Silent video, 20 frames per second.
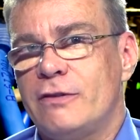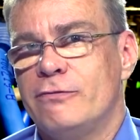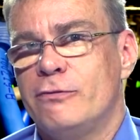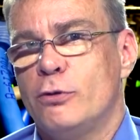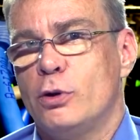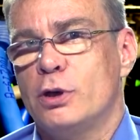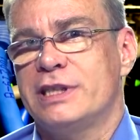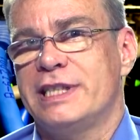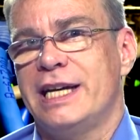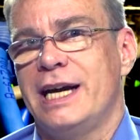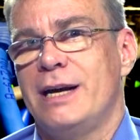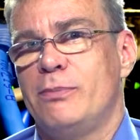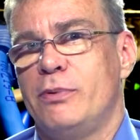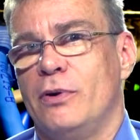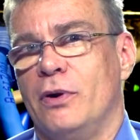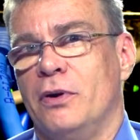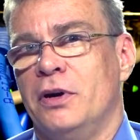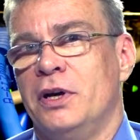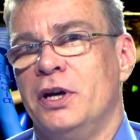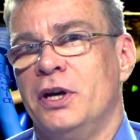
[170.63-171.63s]
For
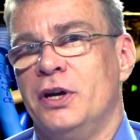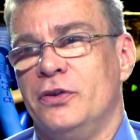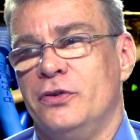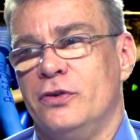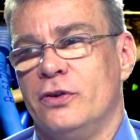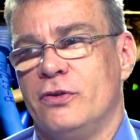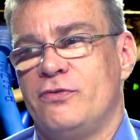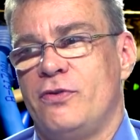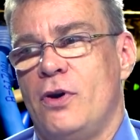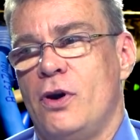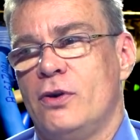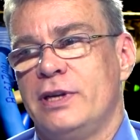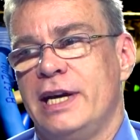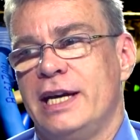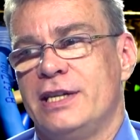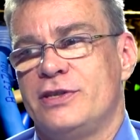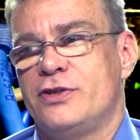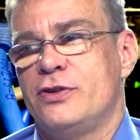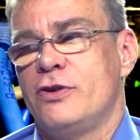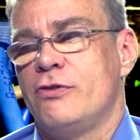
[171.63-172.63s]
example, your phone
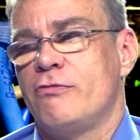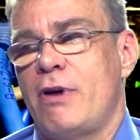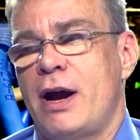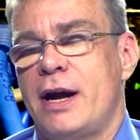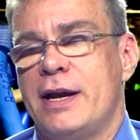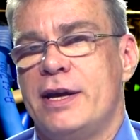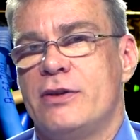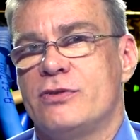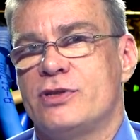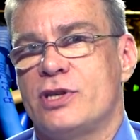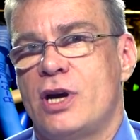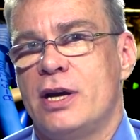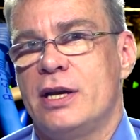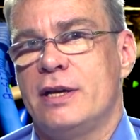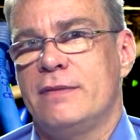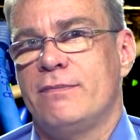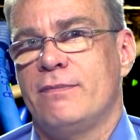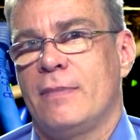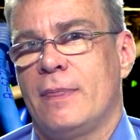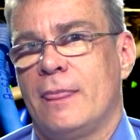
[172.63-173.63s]
has two radios on
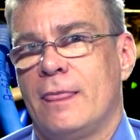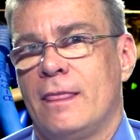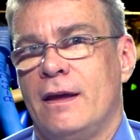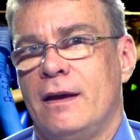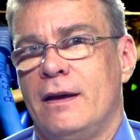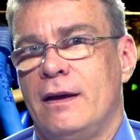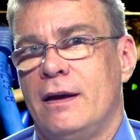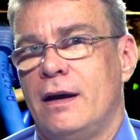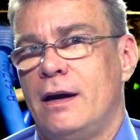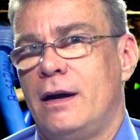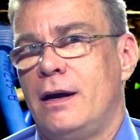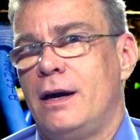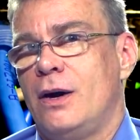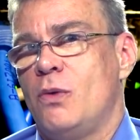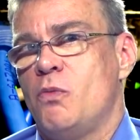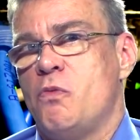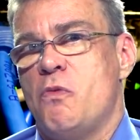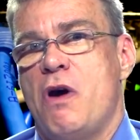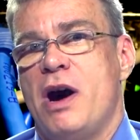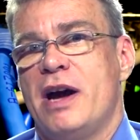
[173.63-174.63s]
it, uh,
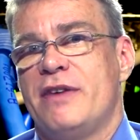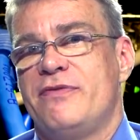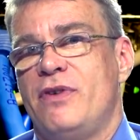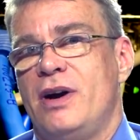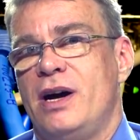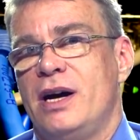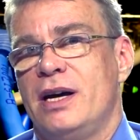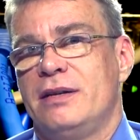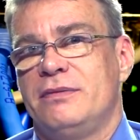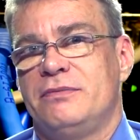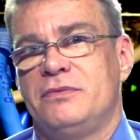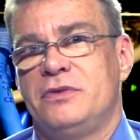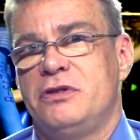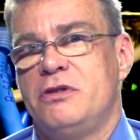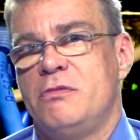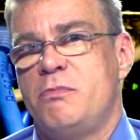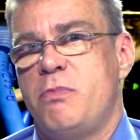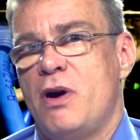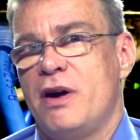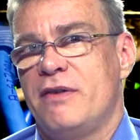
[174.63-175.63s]
Wi-Fi
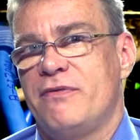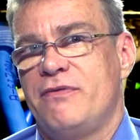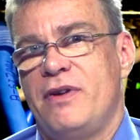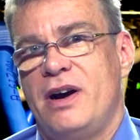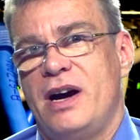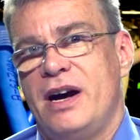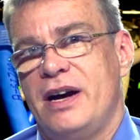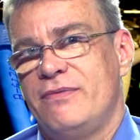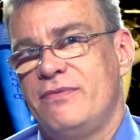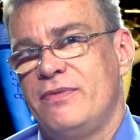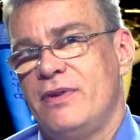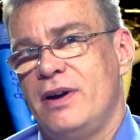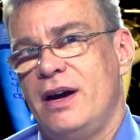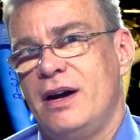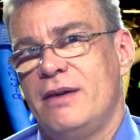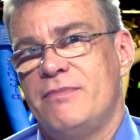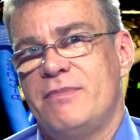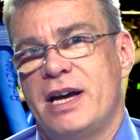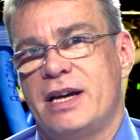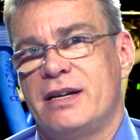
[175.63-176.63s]
2.5
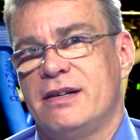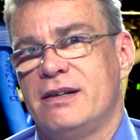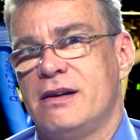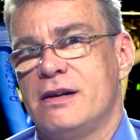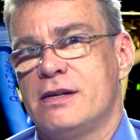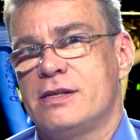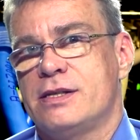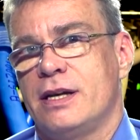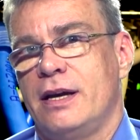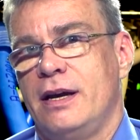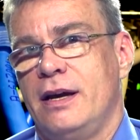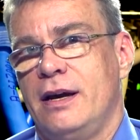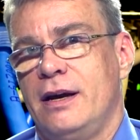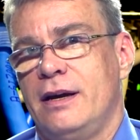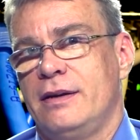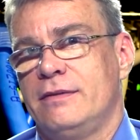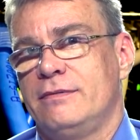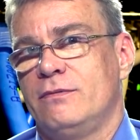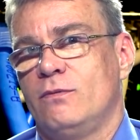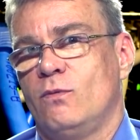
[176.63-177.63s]
uh, megahertz
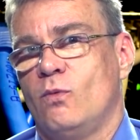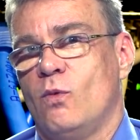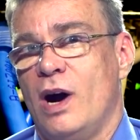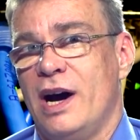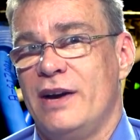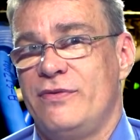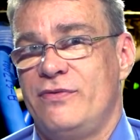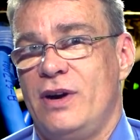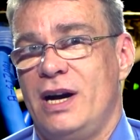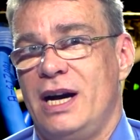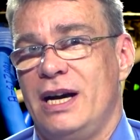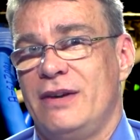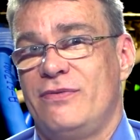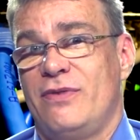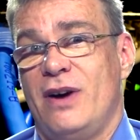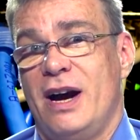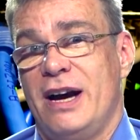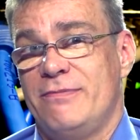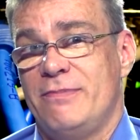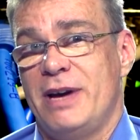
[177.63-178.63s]
and Wi-Fi
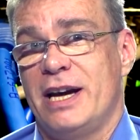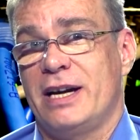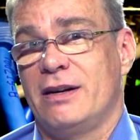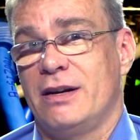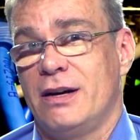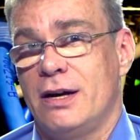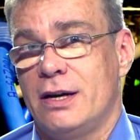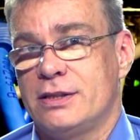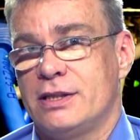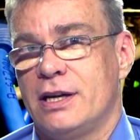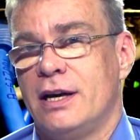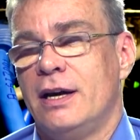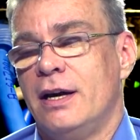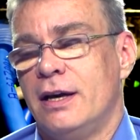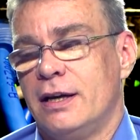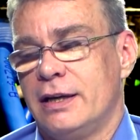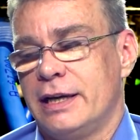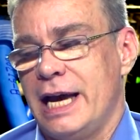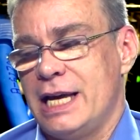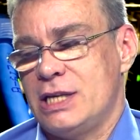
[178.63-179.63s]
5 megahertz,
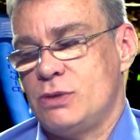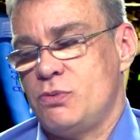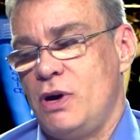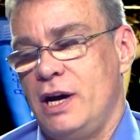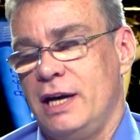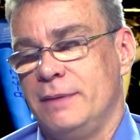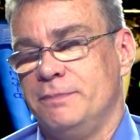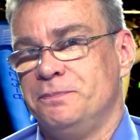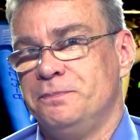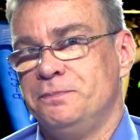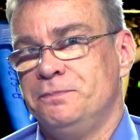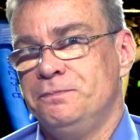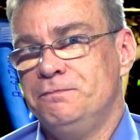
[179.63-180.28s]
guess what?